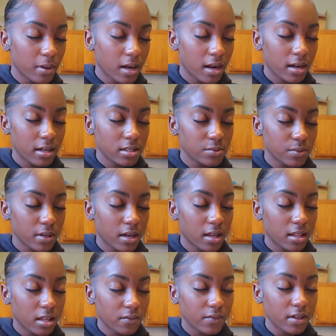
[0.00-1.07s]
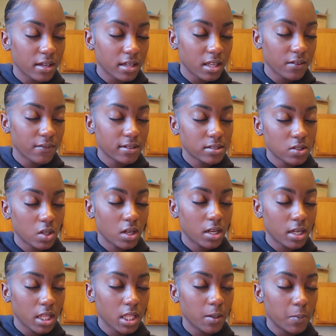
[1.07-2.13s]
Our hands we all love and give us our
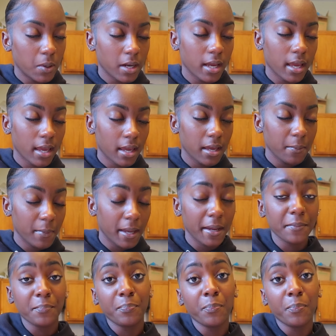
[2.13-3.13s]
daily bread. Amen.